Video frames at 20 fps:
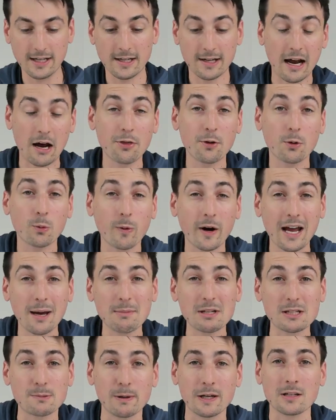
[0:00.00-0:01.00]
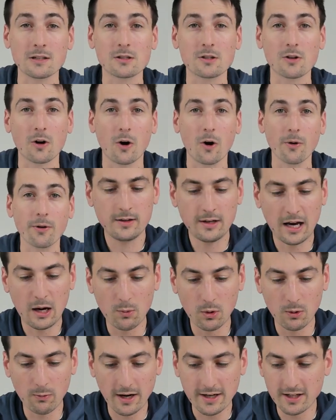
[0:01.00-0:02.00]
And now the RAM has been installed. Now
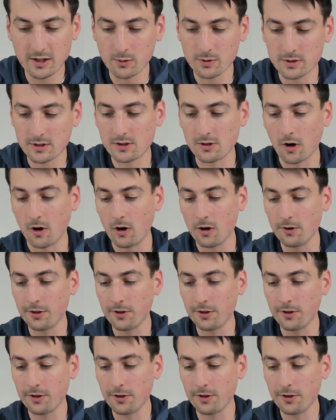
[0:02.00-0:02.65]
we're ready to install